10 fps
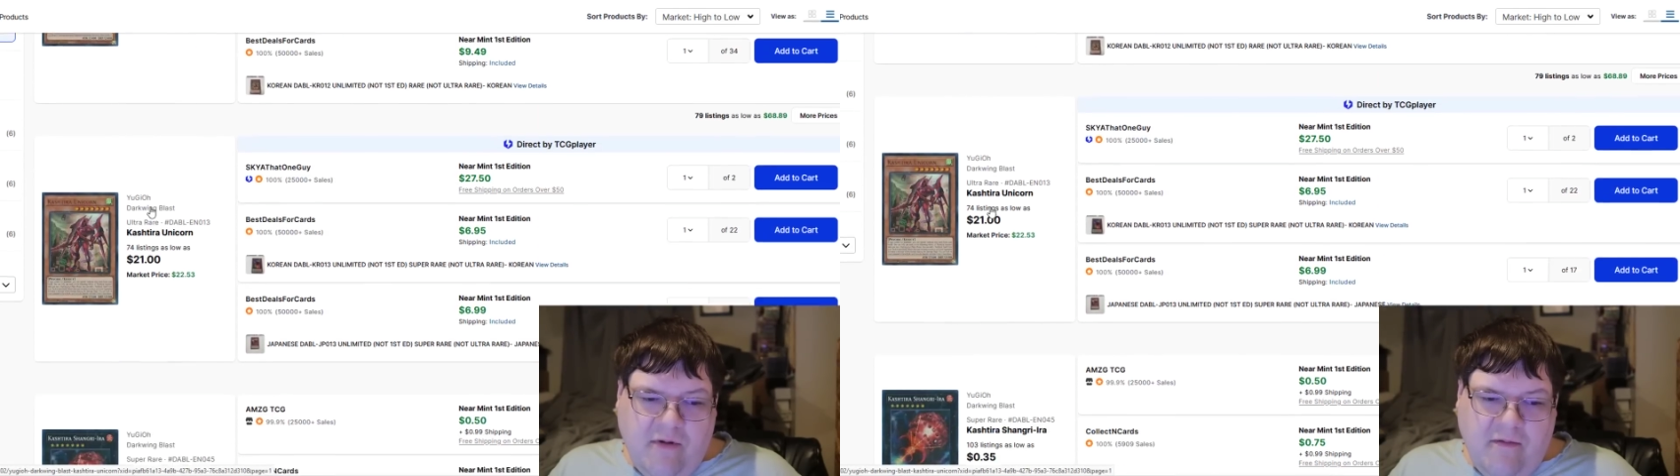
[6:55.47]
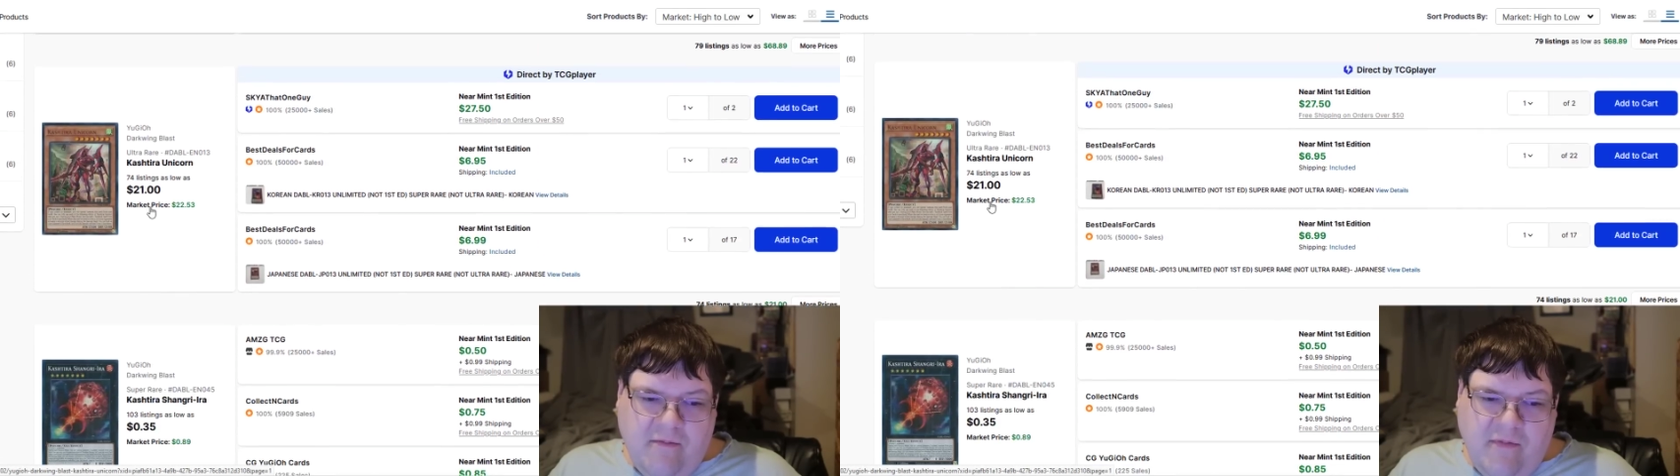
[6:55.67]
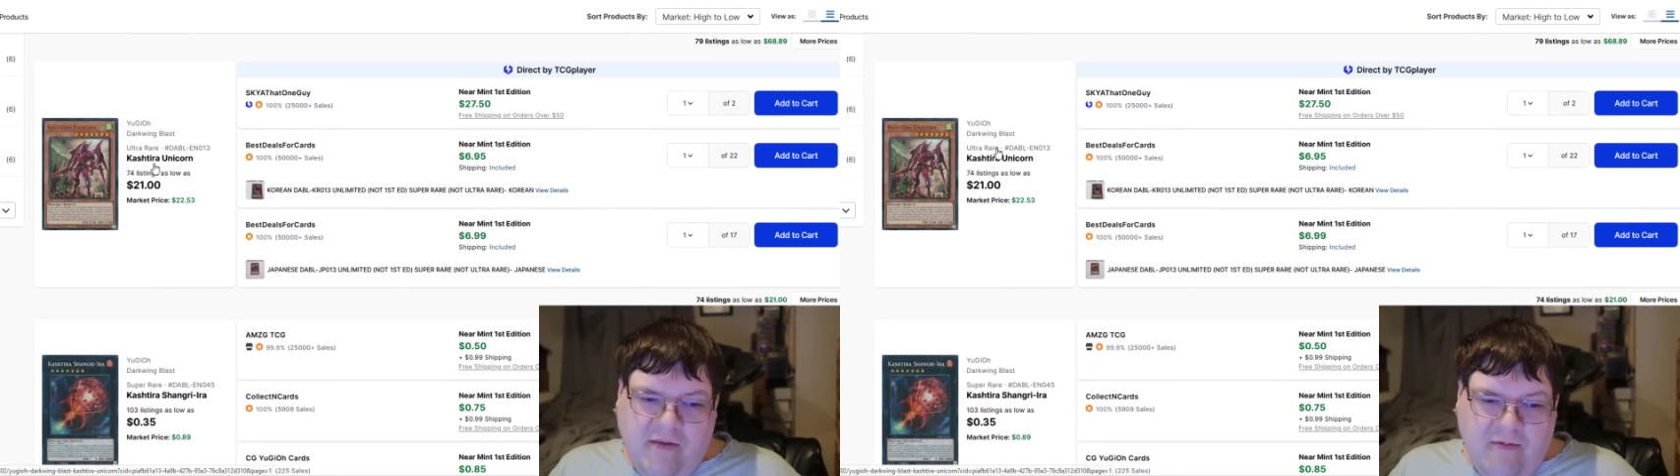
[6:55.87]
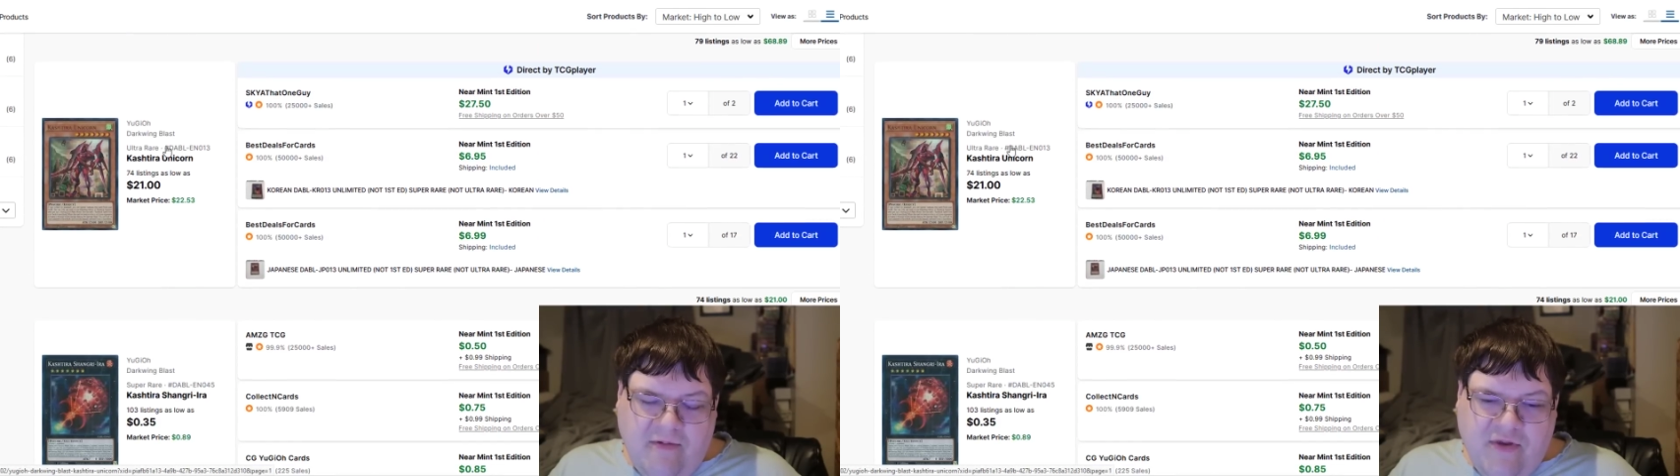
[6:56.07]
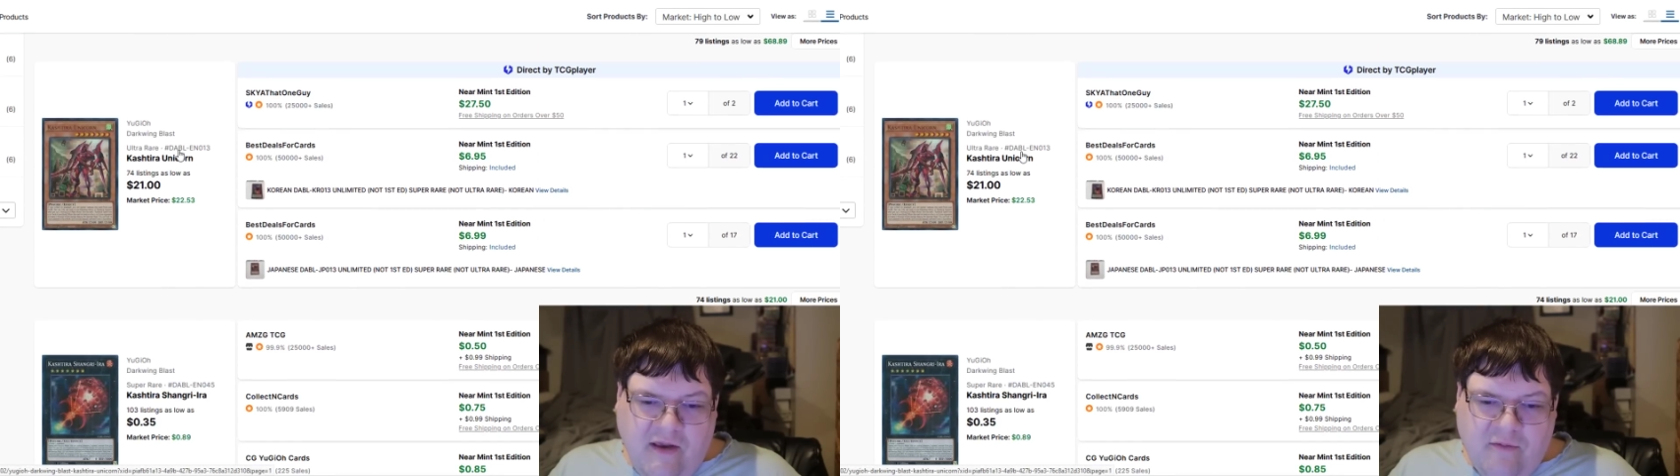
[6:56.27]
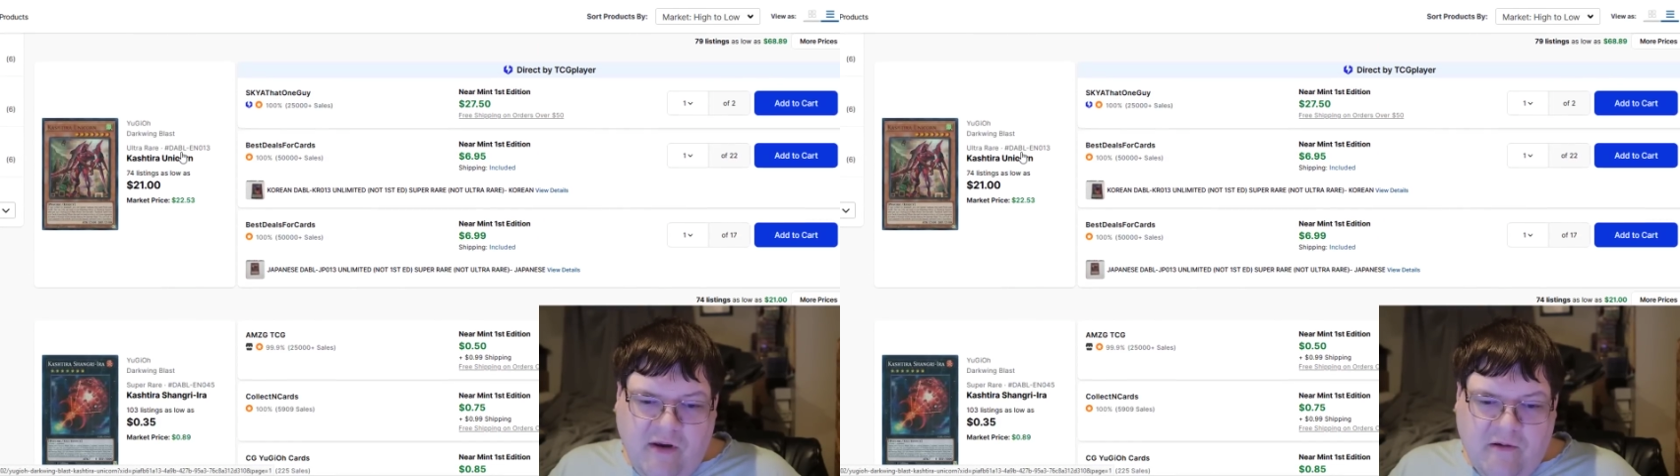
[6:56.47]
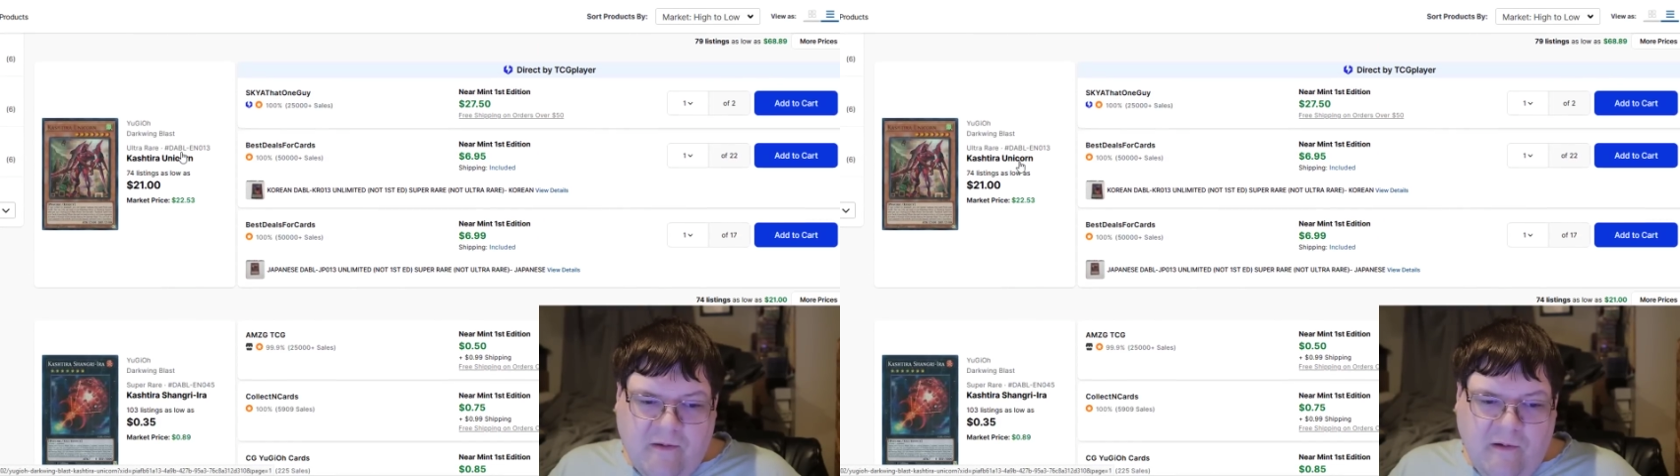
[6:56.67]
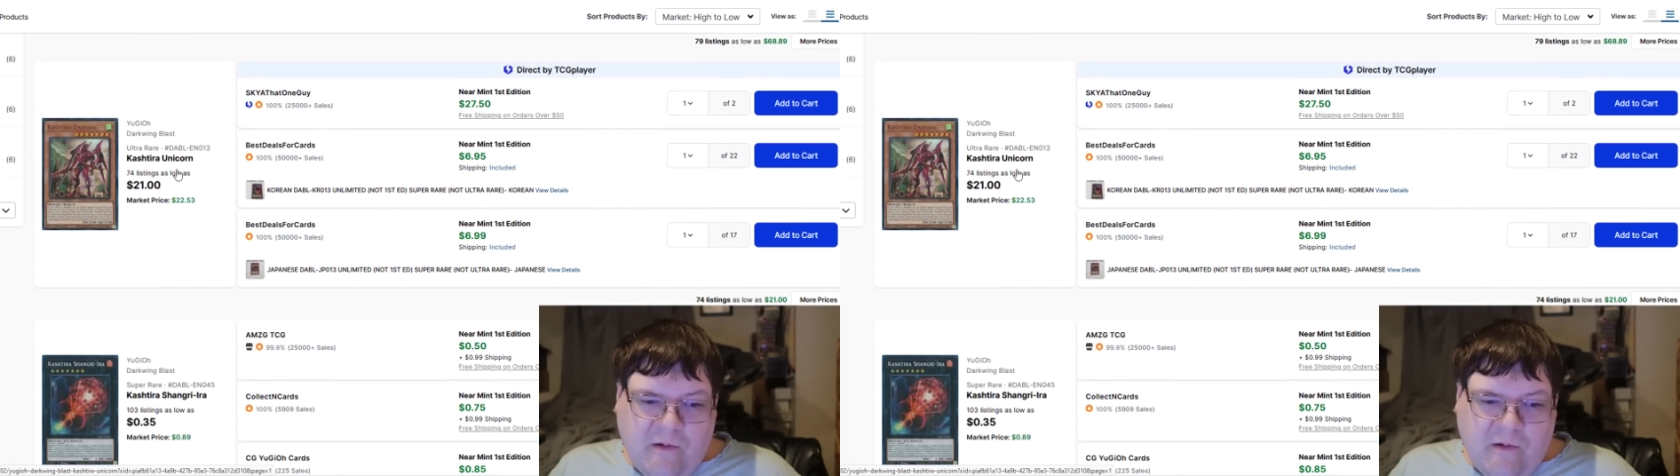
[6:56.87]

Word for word: we, we think that we know the